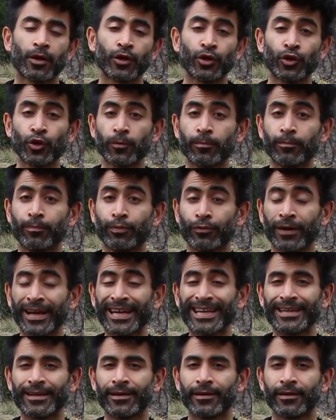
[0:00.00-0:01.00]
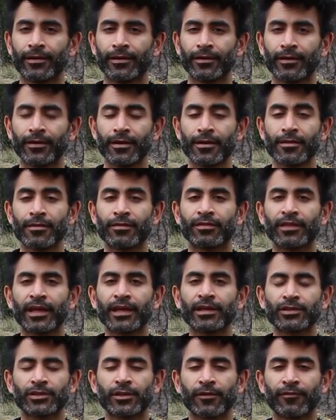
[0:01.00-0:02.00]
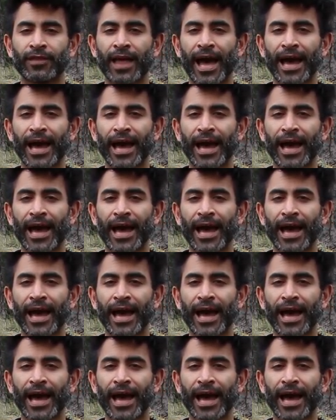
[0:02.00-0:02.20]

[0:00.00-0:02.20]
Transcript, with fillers: your brain thinks of